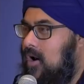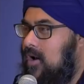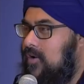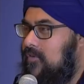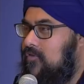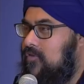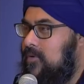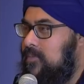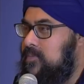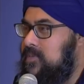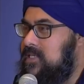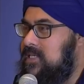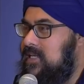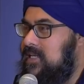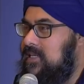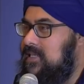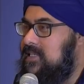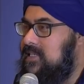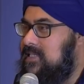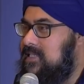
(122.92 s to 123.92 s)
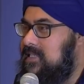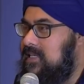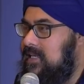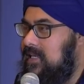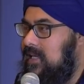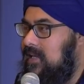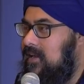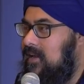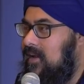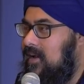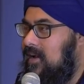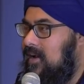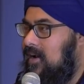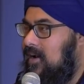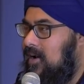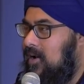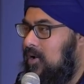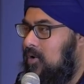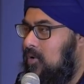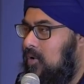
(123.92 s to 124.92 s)
gone from city to city
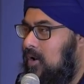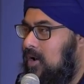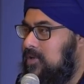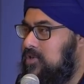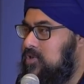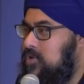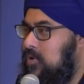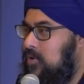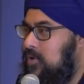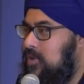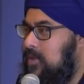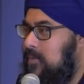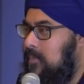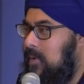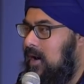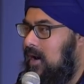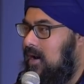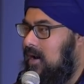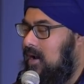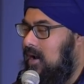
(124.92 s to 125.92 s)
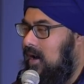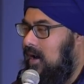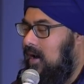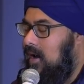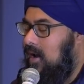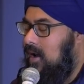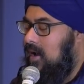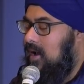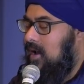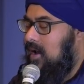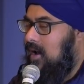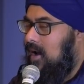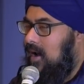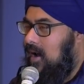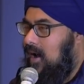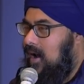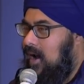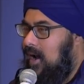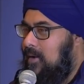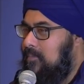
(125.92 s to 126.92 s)
across North America,
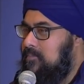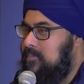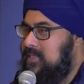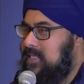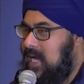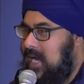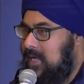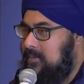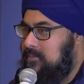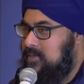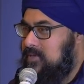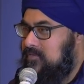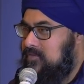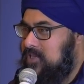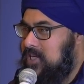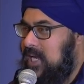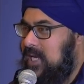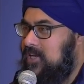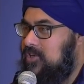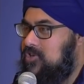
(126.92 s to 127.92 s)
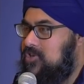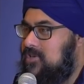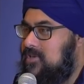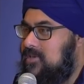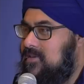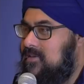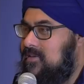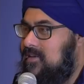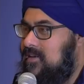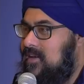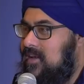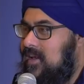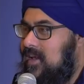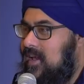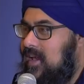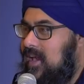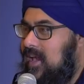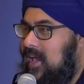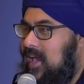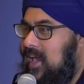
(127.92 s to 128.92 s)
times have changed
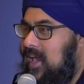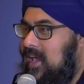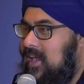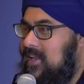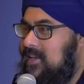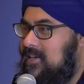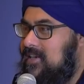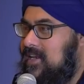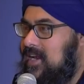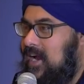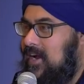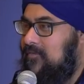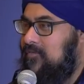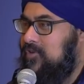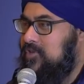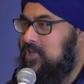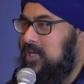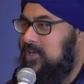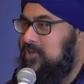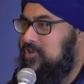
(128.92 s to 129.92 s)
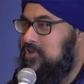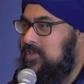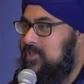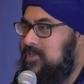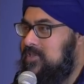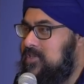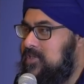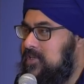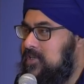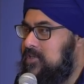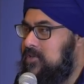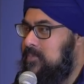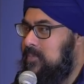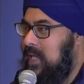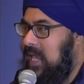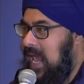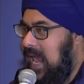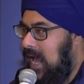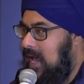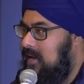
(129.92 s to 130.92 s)
and conversations need to
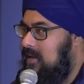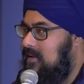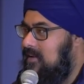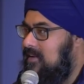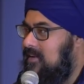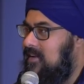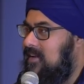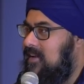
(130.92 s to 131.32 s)
be had.